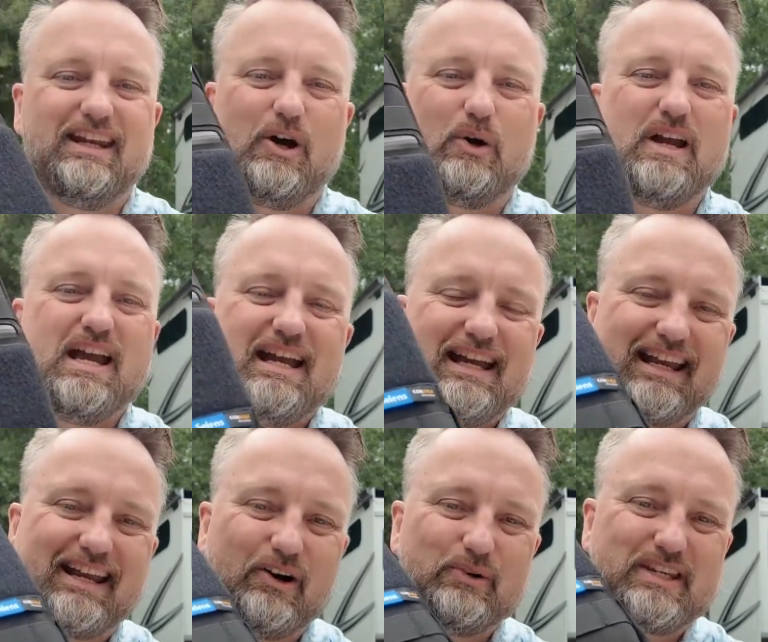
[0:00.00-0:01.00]
you know,
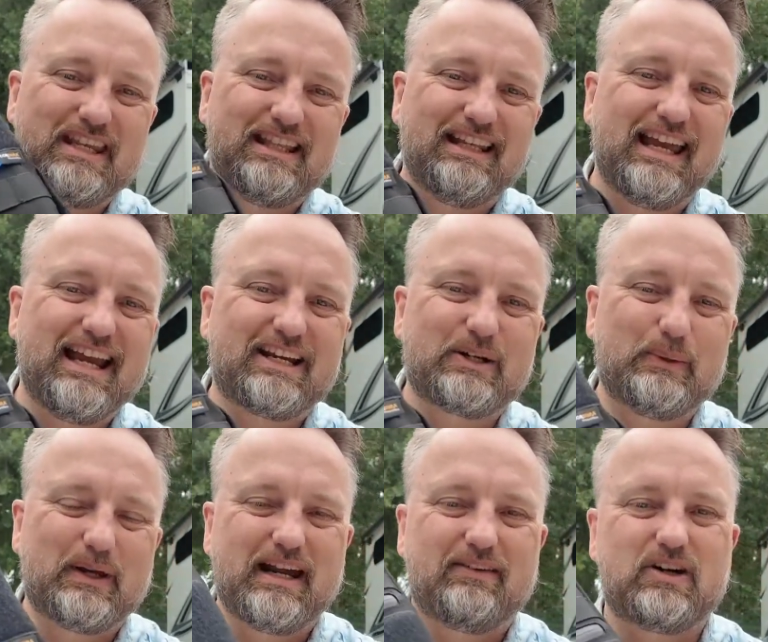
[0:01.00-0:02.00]
it goes in the lake or
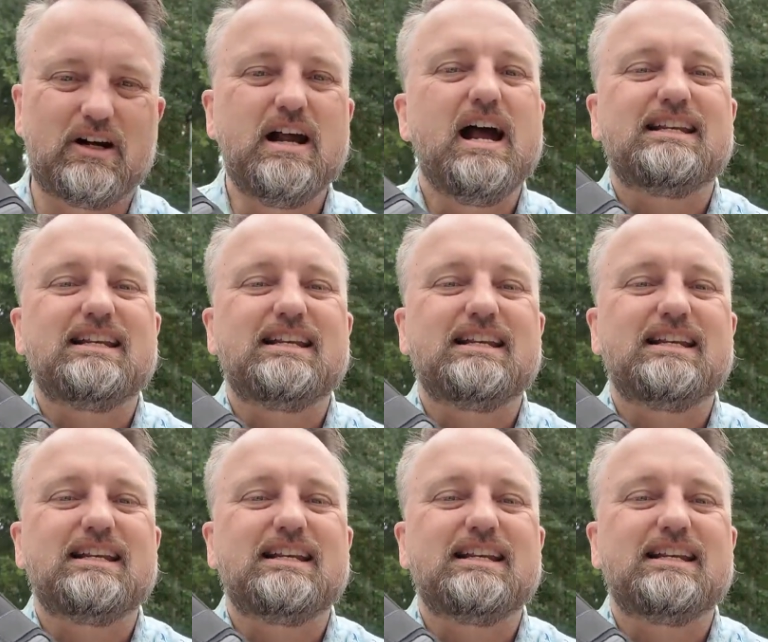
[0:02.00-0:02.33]
whatever.